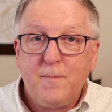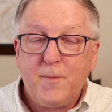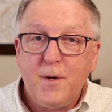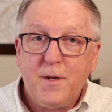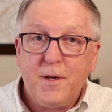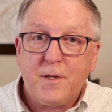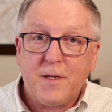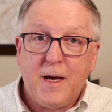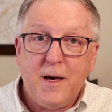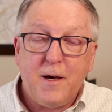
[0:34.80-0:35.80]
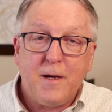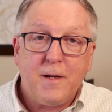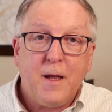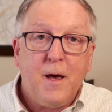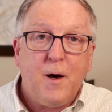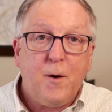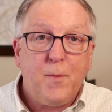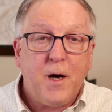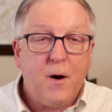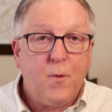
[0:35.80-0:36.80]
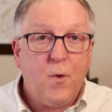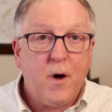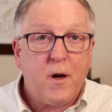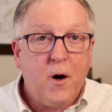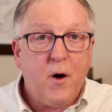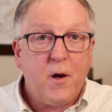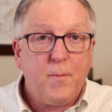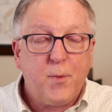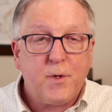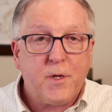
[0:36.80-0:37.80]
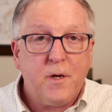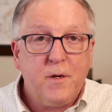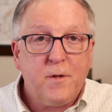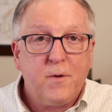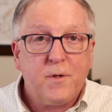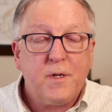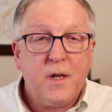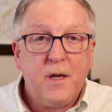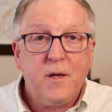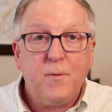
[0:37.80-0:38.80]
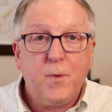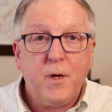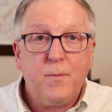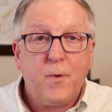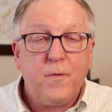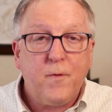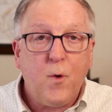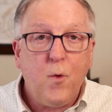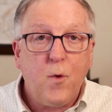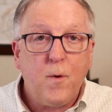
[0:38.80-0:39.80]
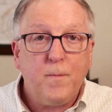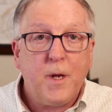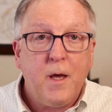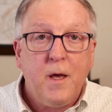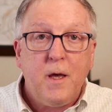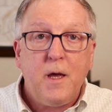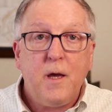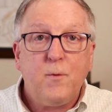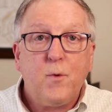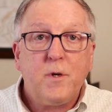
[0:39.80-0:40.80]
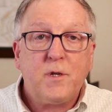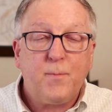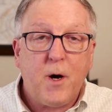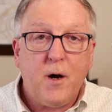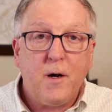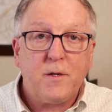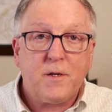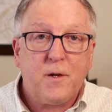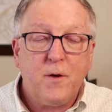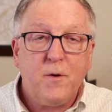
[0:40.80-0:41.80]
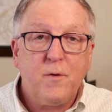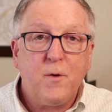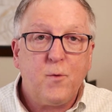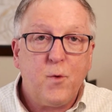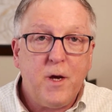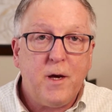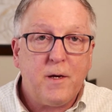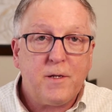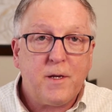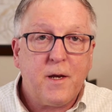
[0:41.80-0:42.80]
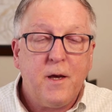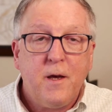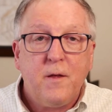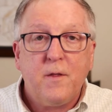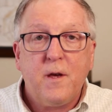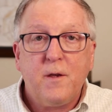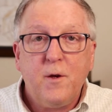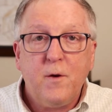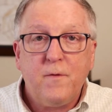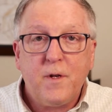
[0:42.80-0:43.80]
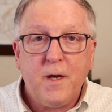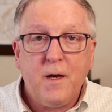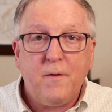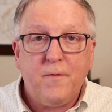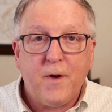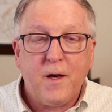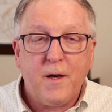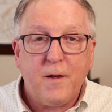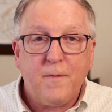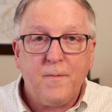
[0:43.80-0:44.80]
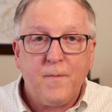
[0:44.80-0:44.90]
to decide about what audit procedures need to be performed in response to the risk that you've identified.